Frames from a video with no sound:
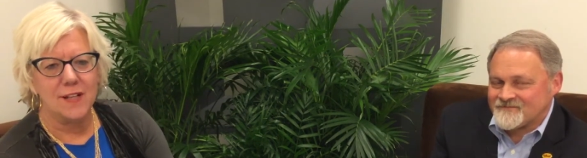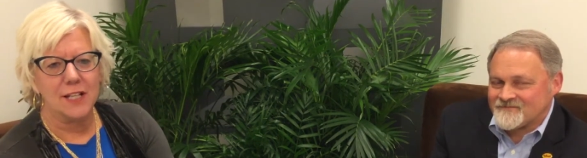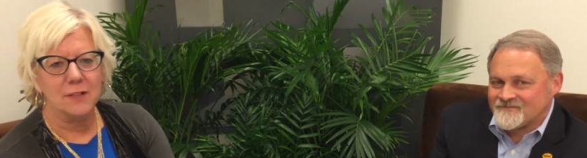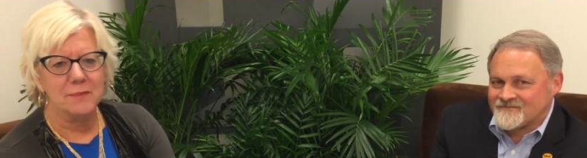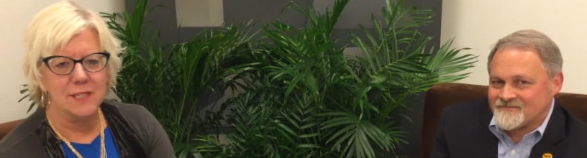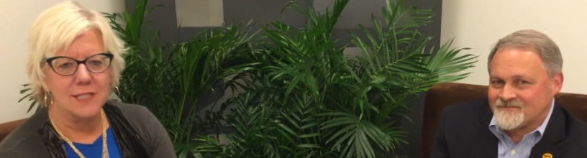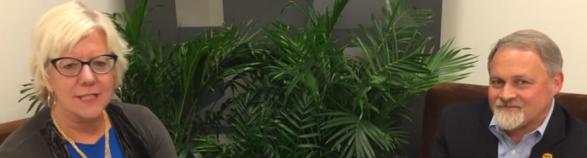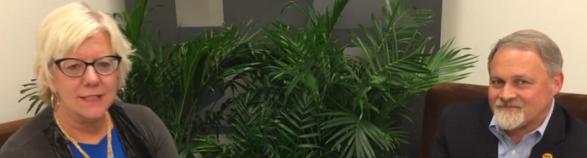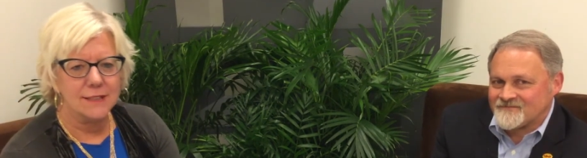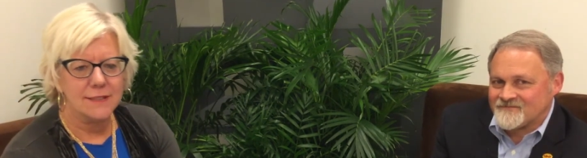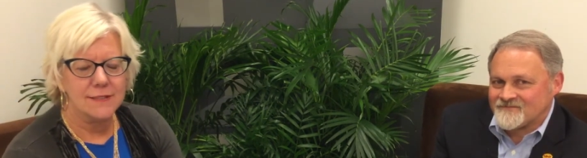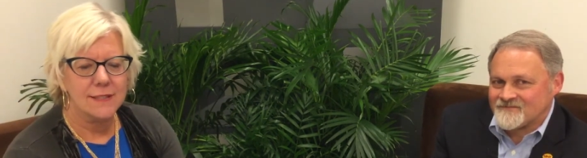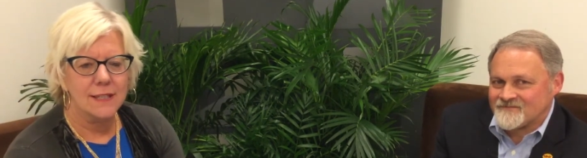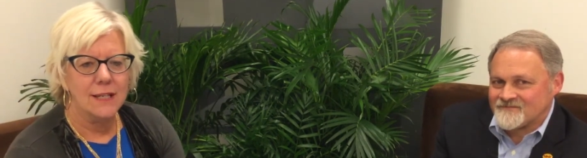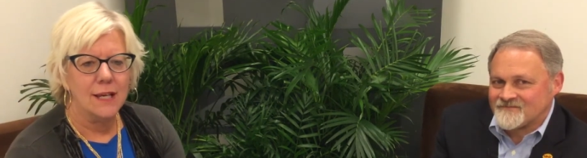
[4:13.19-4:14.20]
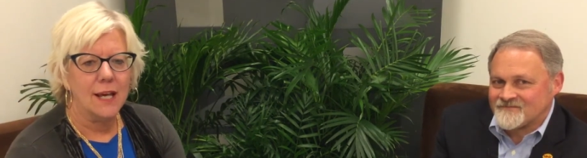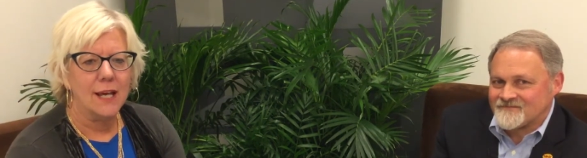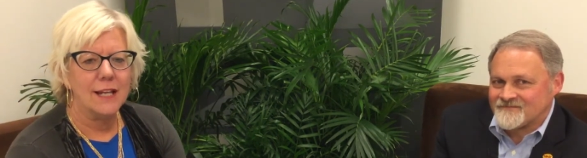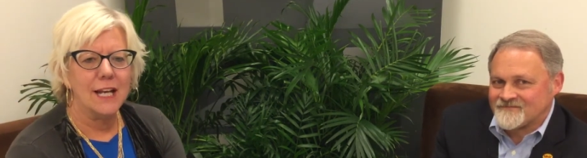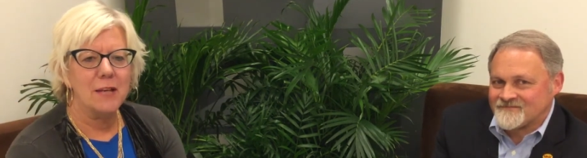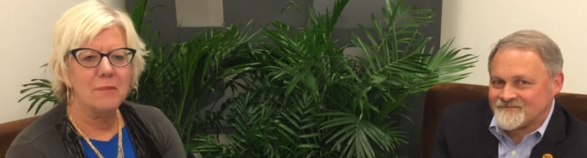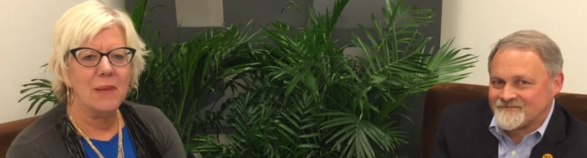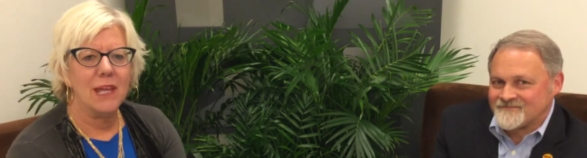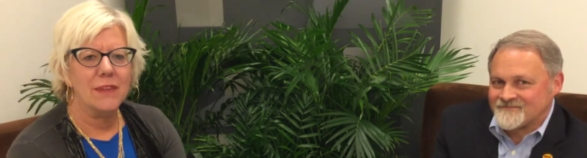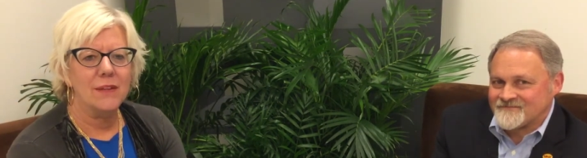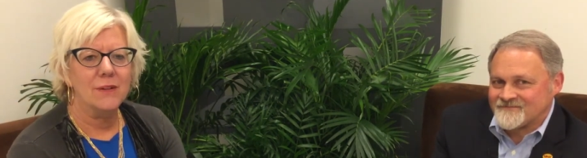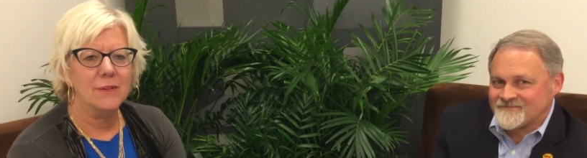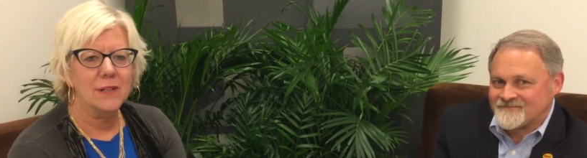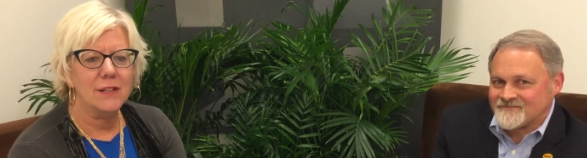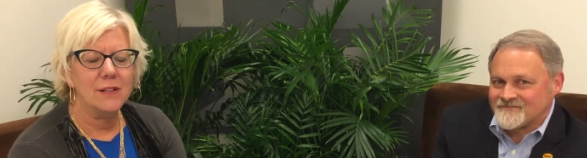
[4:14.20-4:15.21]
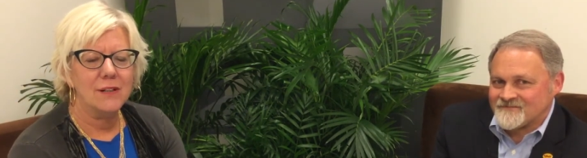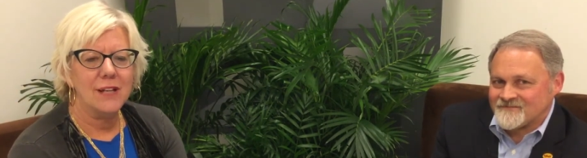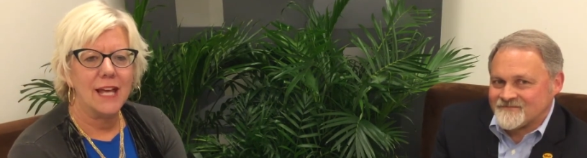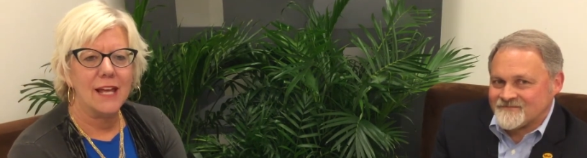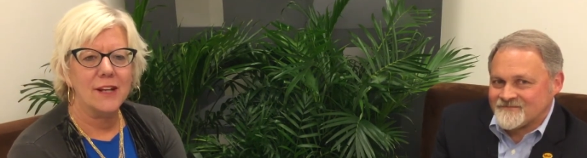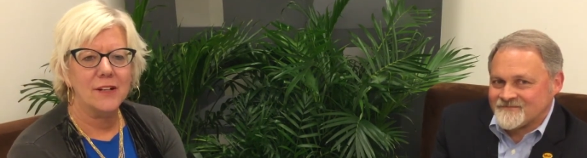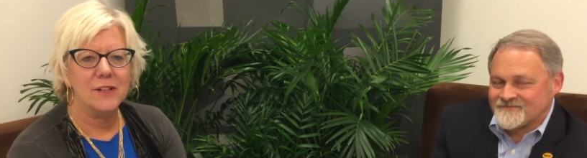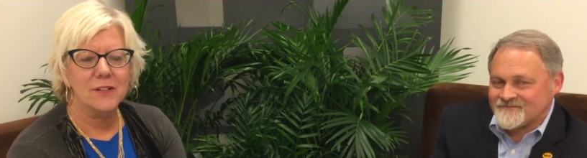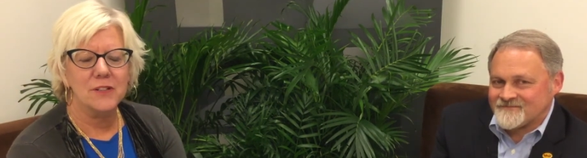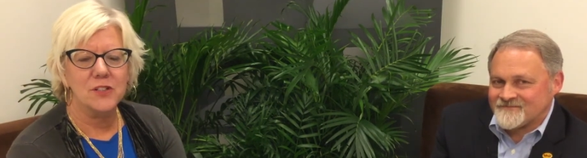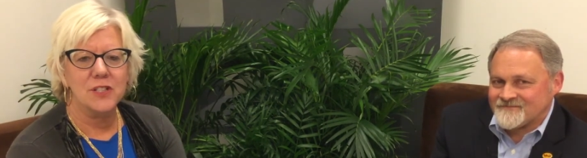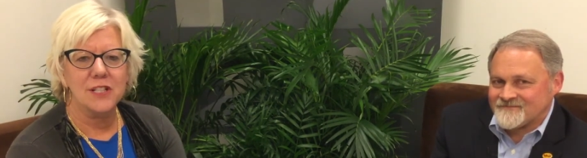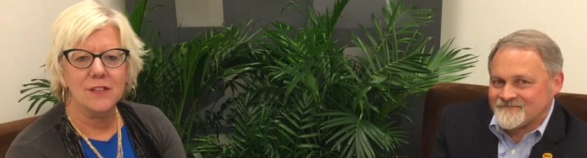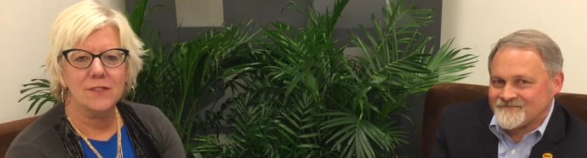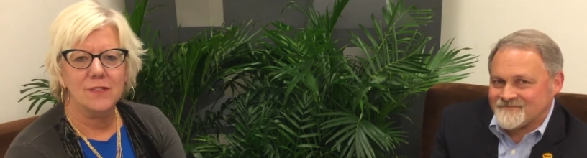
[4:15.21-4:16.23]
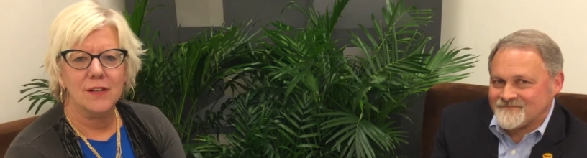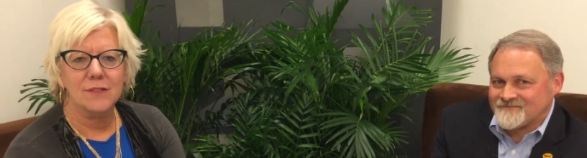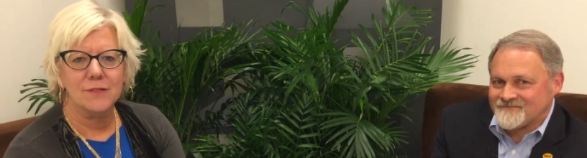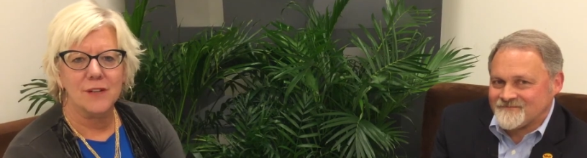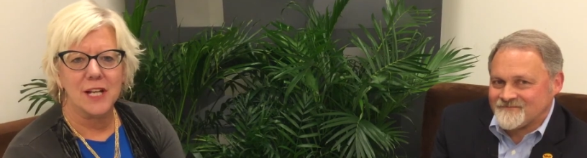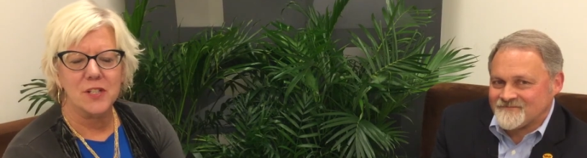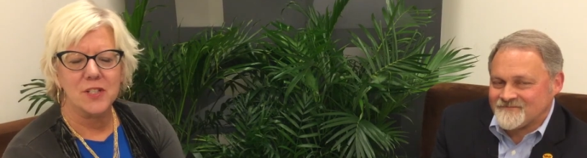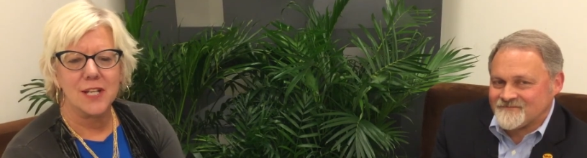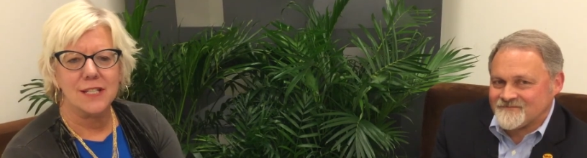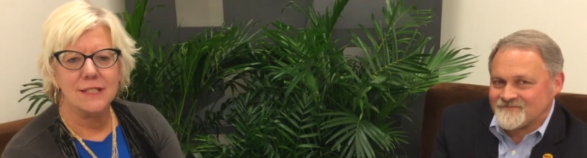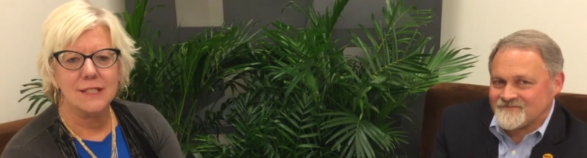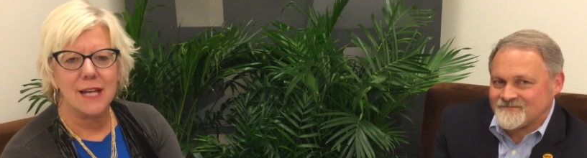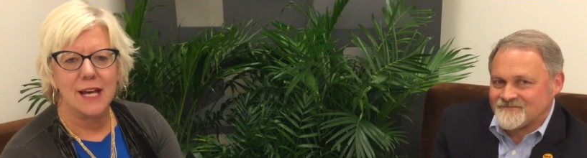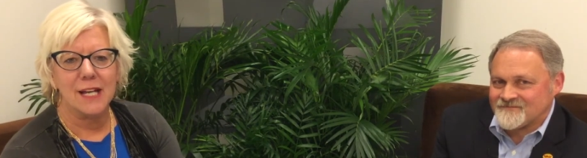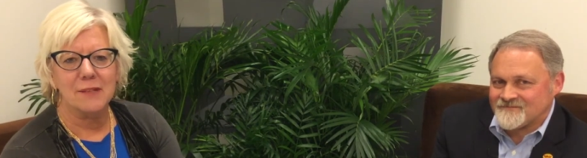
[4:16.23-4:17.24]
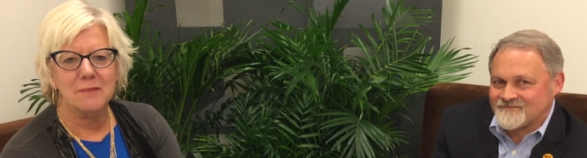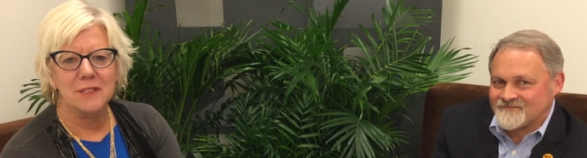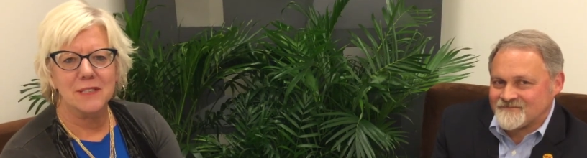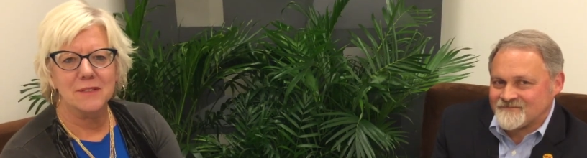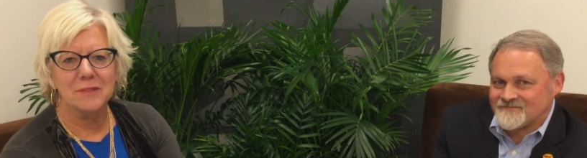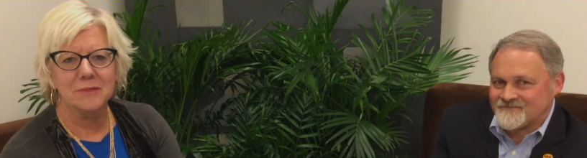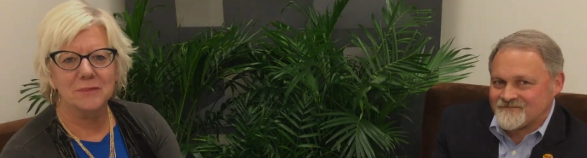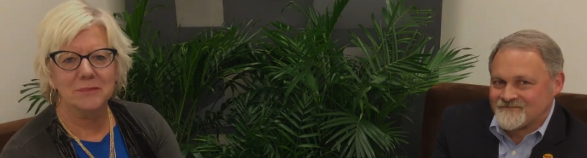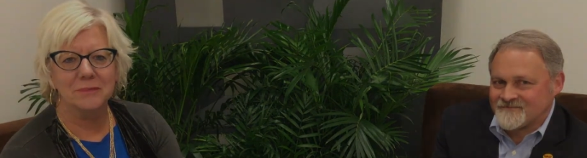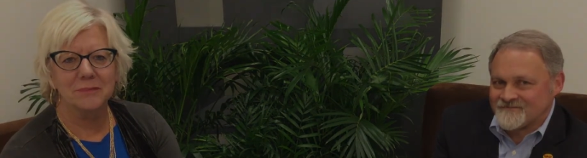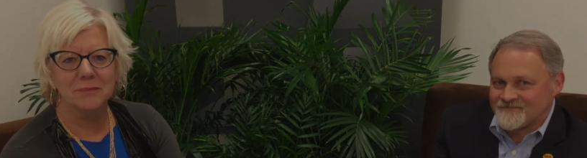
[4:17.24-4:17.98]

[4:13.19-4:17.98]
Speaker 1: new development deals. And I'm Beth Ewen, editor in chief of Franchise Times.